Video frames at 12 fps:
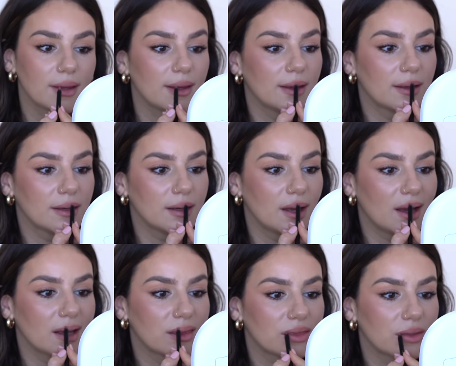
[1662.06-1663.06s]
And
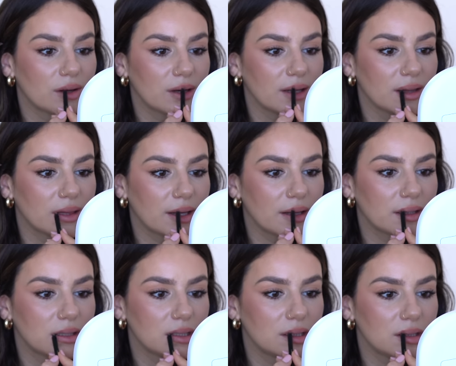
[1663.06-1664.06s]
I thought I
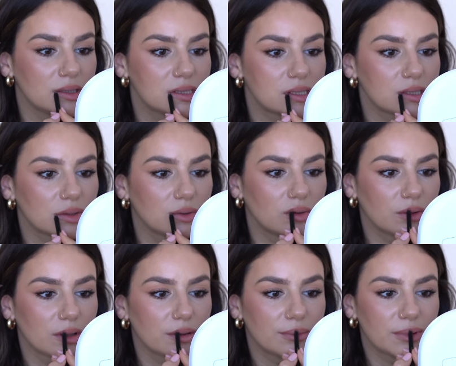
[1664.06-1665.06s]
liked it in
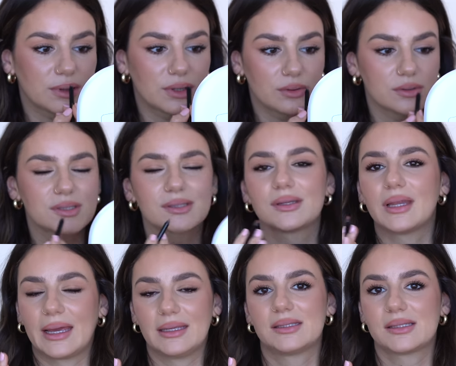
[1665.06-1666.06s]
store, but those
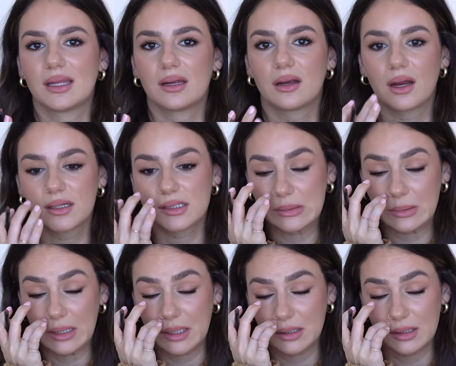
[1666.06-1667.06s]
lights there, I
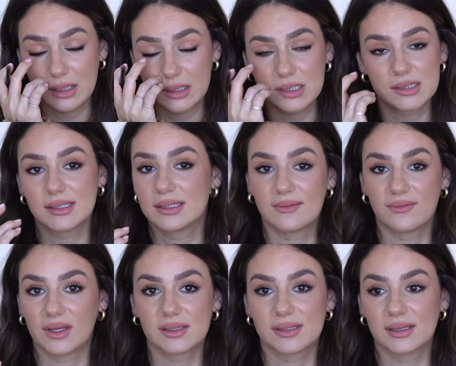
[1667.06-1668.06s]
swear, they just need to
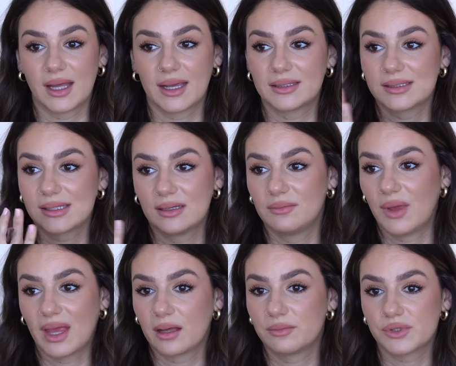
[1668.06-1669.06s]
fix the lights in
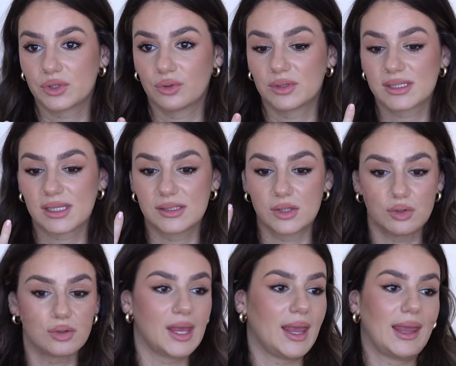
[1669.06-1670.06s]
makeup stores because
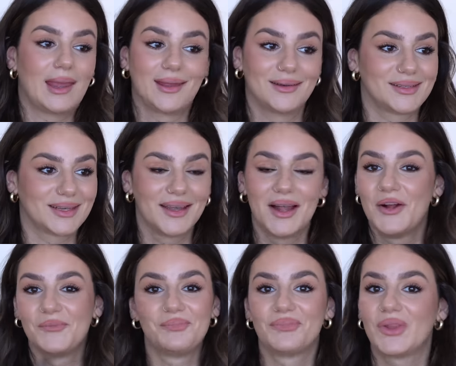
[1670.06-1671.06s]
you can't,
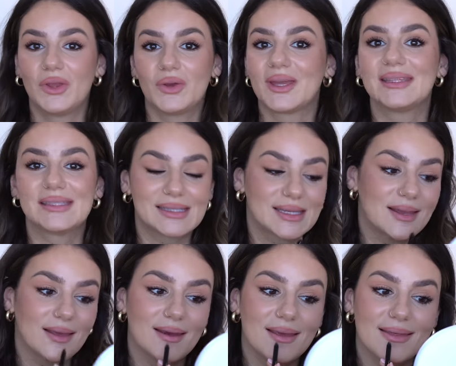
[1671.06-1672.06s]
you can't
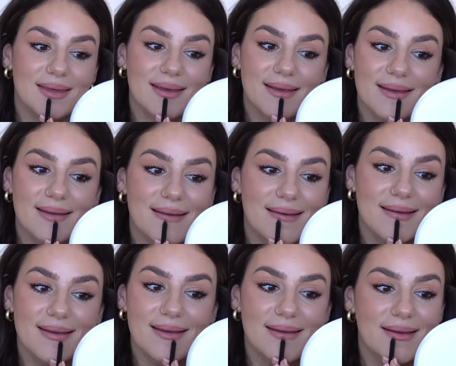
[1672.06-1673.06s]
see anything.
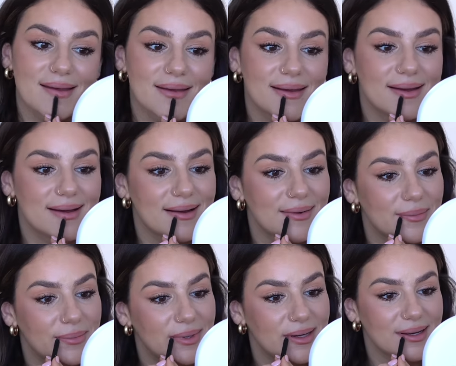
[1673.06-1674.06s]
Uh,
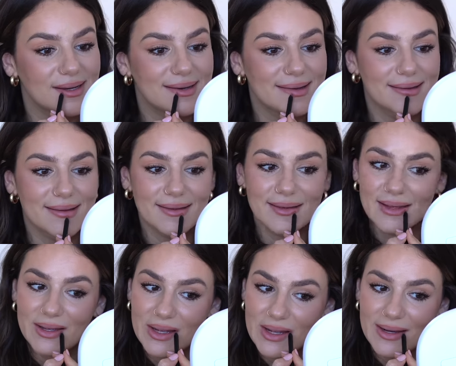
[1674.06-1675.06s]
but
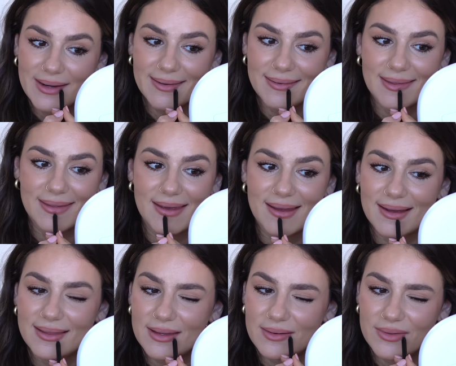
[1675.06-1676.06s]
I don't think
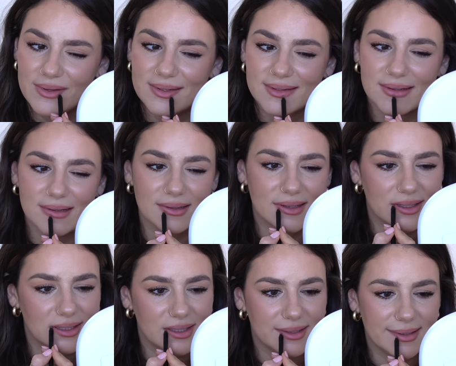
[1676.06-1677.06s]
I love this color.